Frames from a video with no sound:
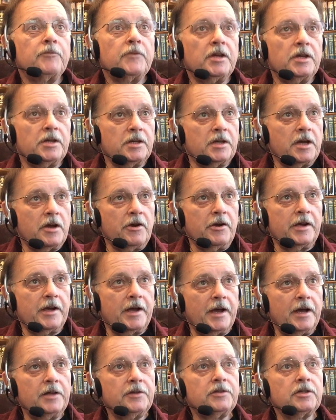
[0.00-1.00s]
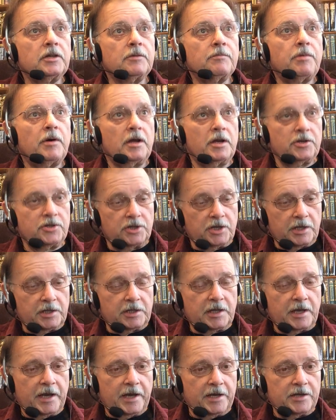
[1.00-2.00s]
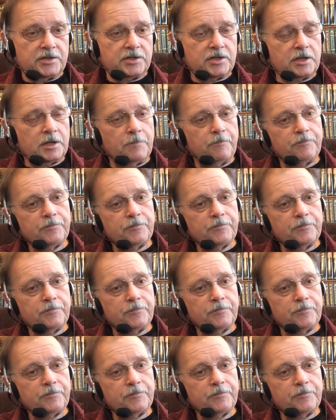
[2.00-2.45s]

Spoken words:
in carrying out the apologetic task,